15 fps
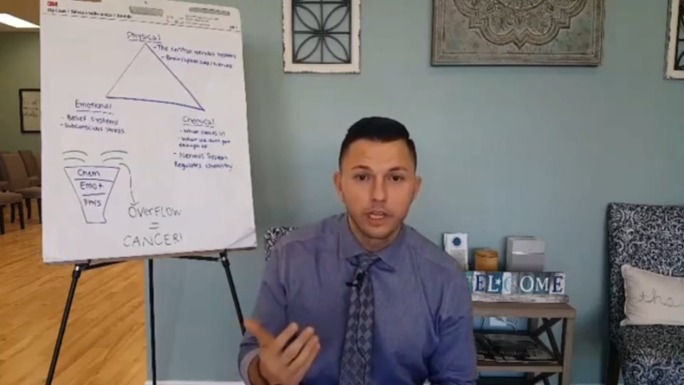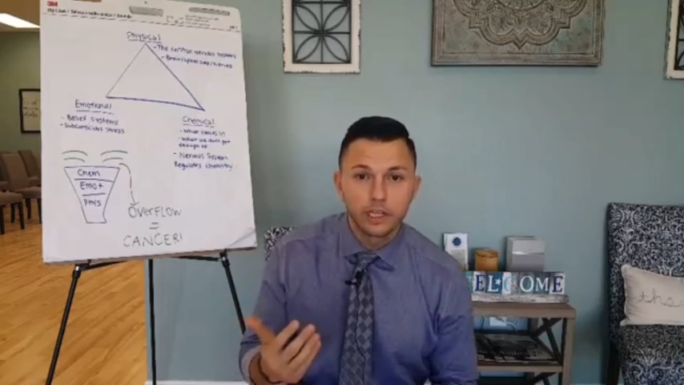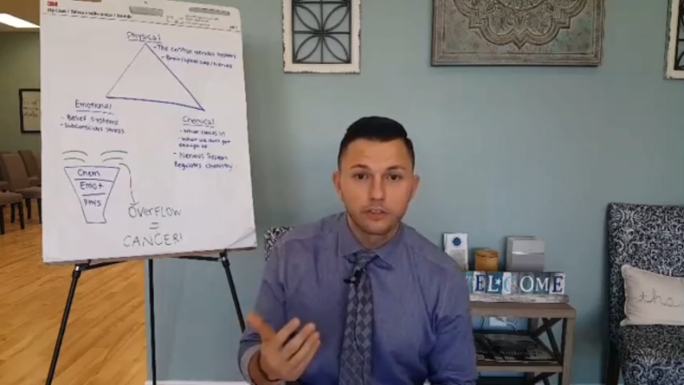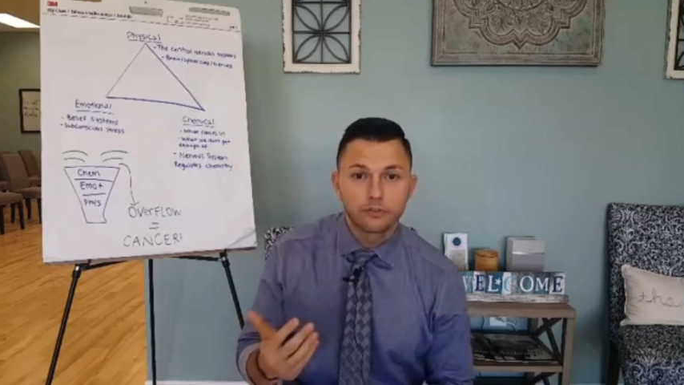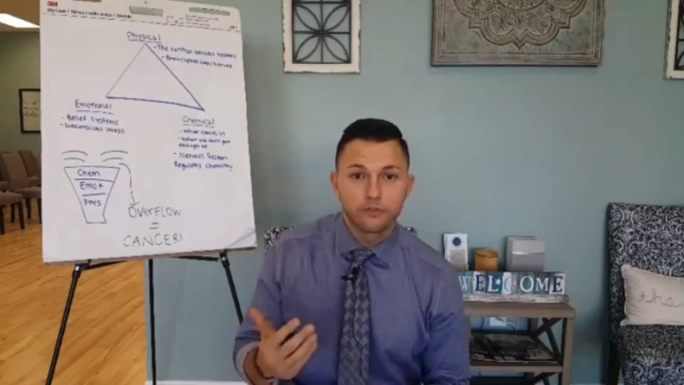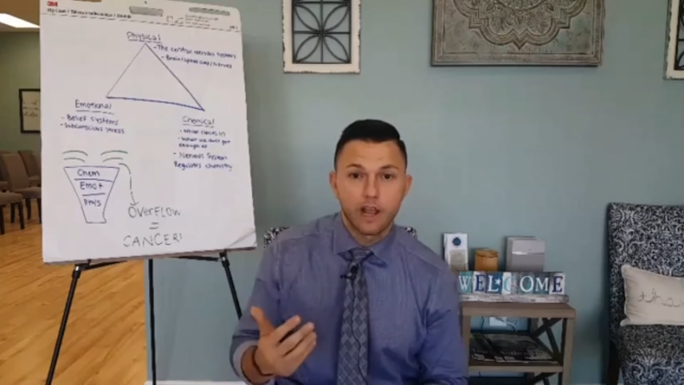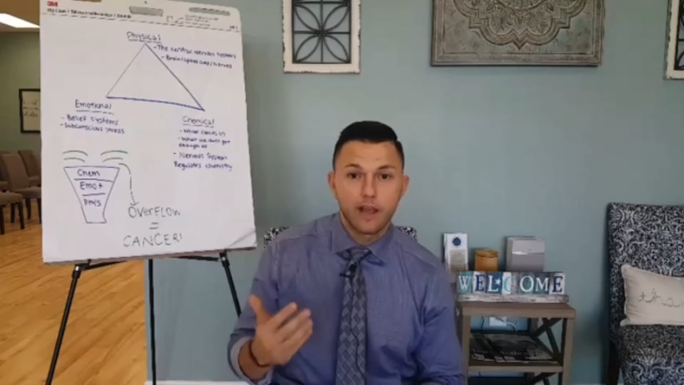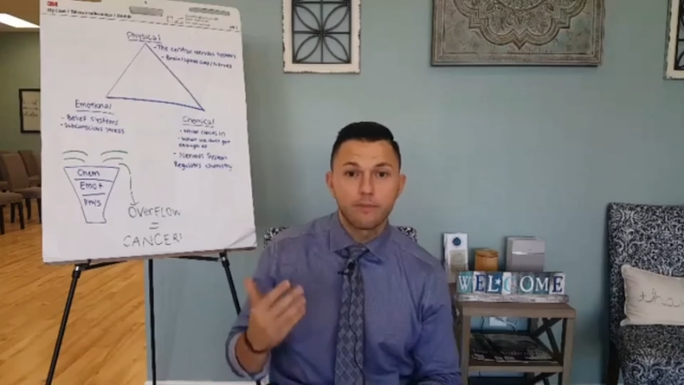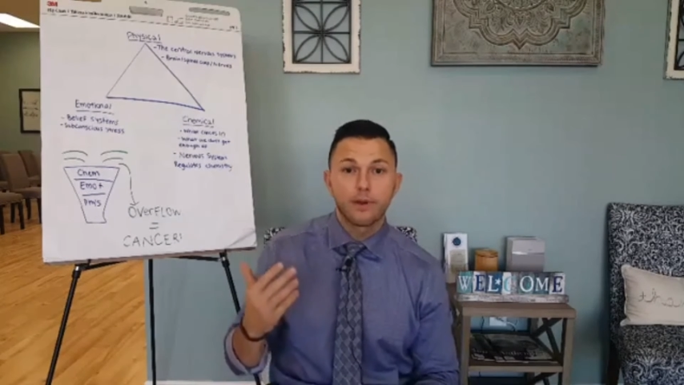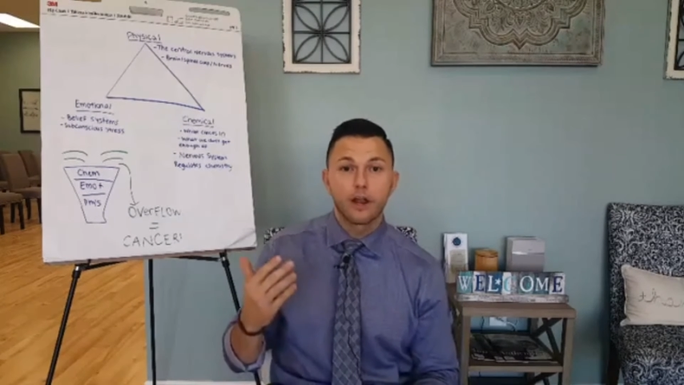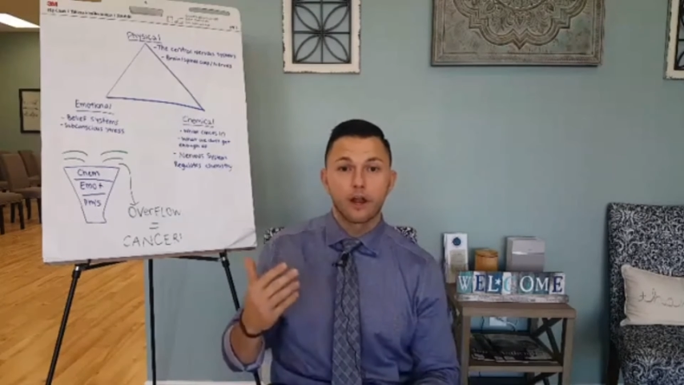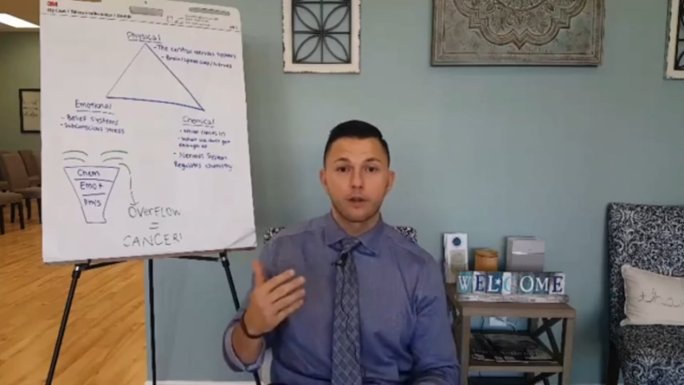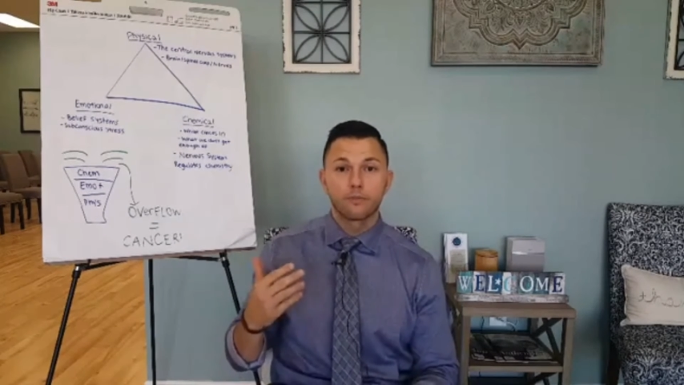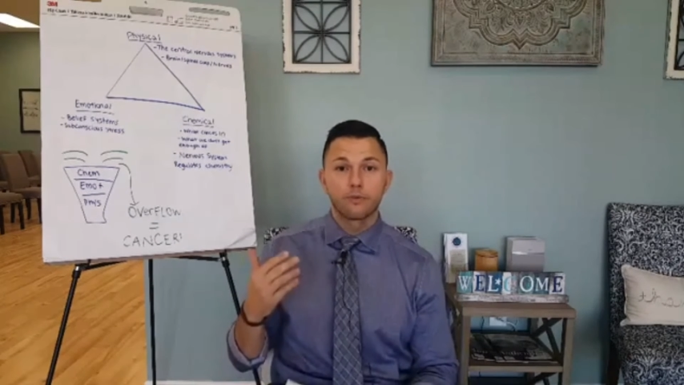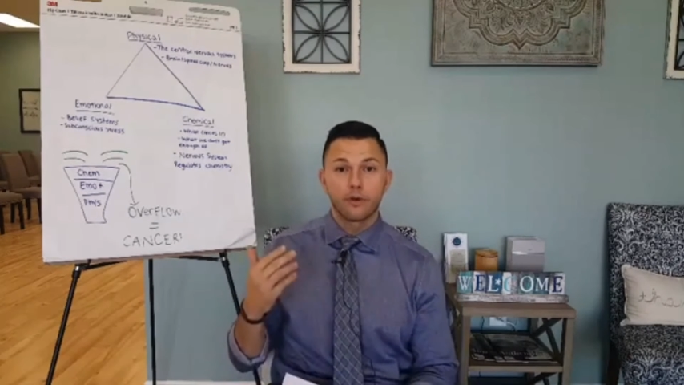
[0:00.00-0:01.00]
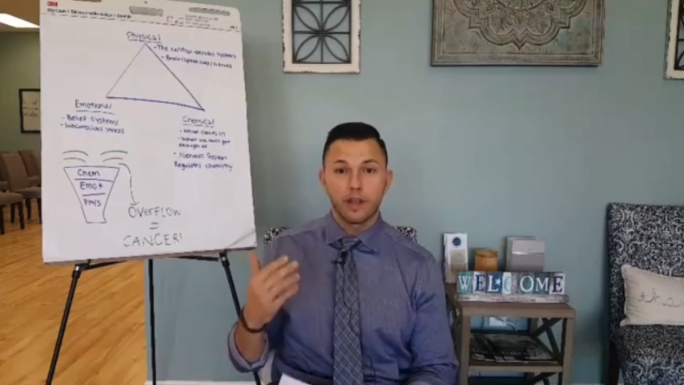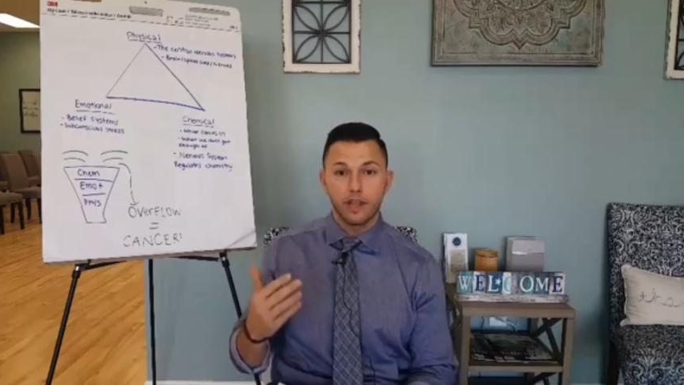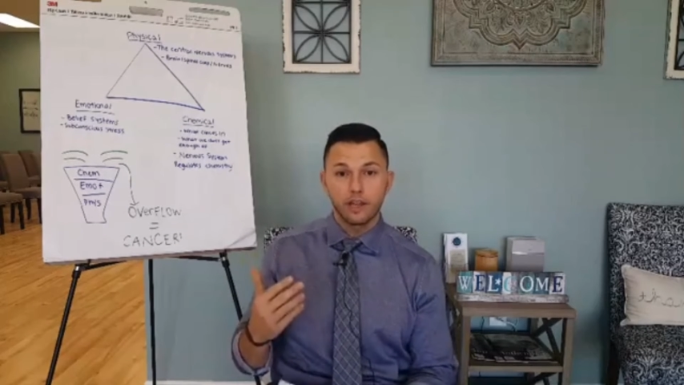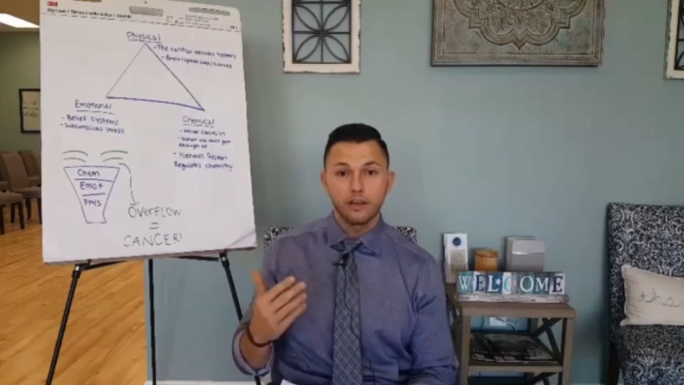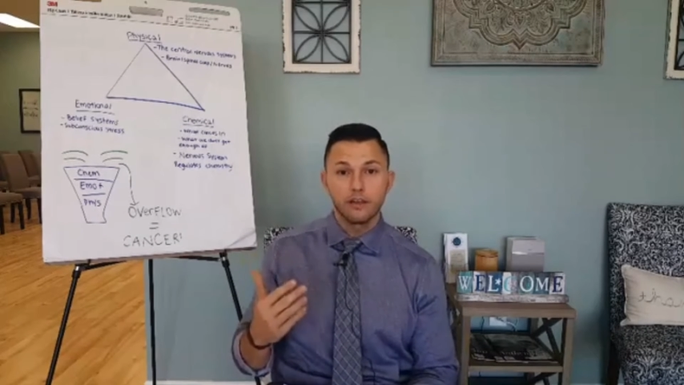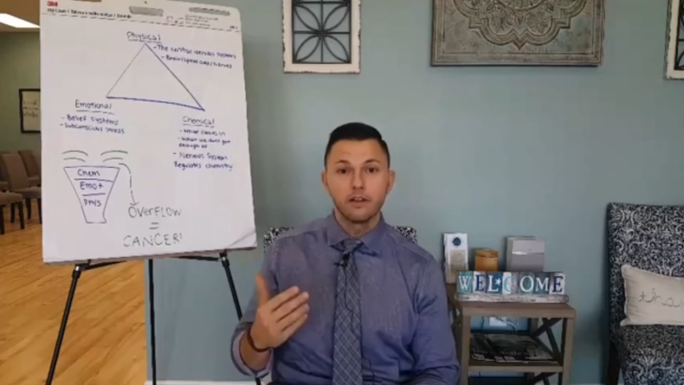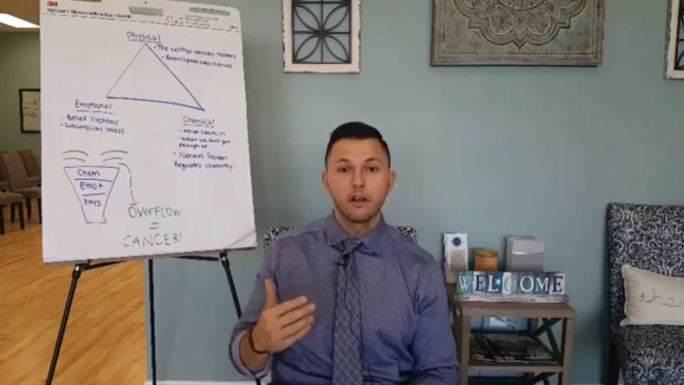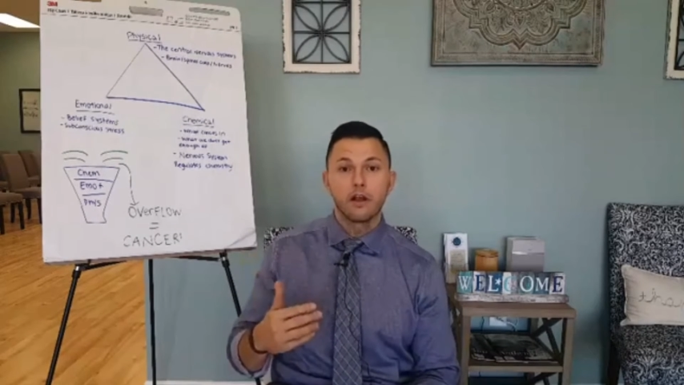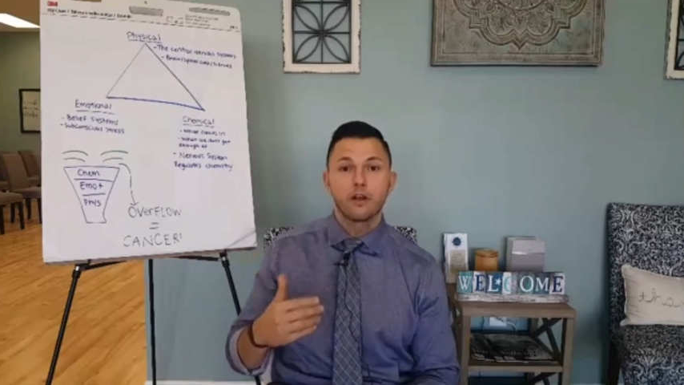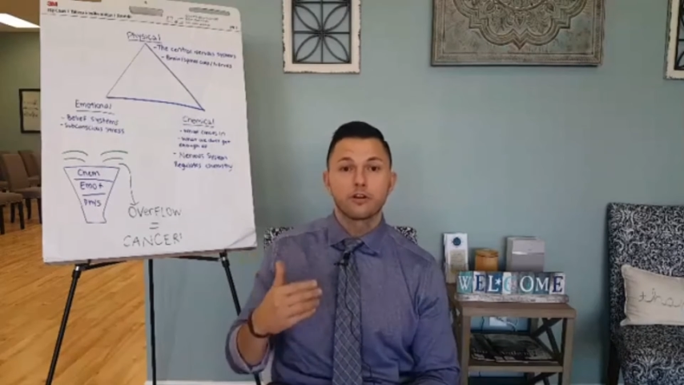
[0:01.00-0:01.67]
it's ran by our brain,